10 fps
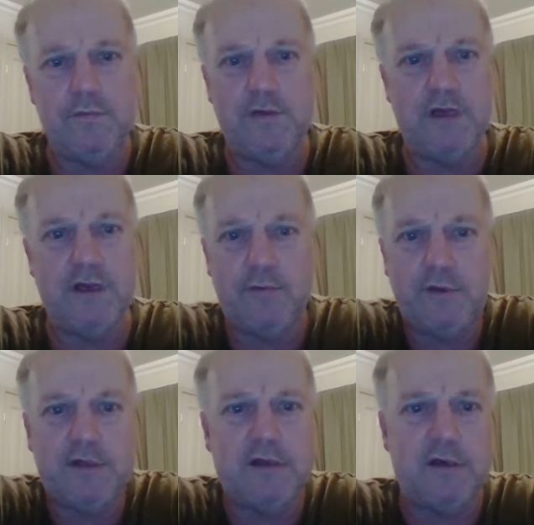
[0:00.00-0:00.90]

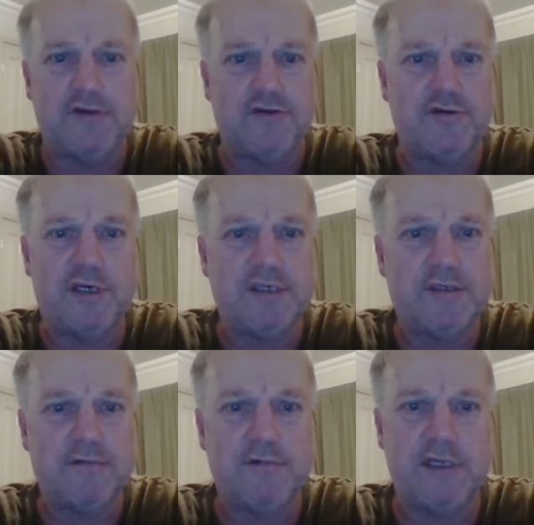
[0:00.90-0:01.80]
with no stress,
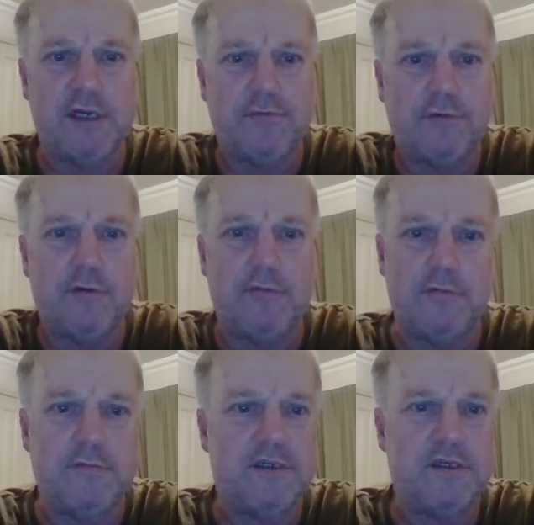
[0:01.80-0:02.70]
with no
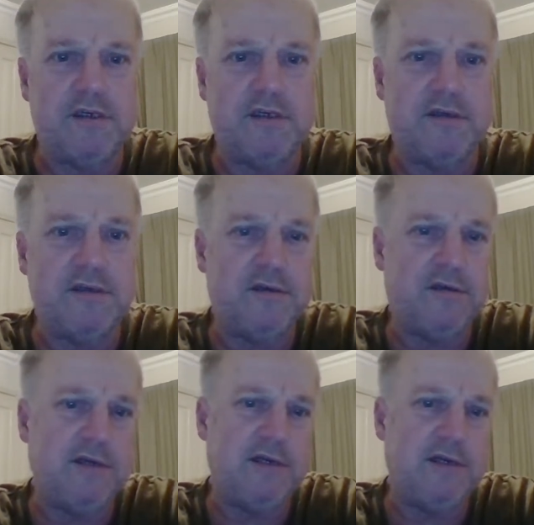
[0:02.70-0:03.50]
problems. And,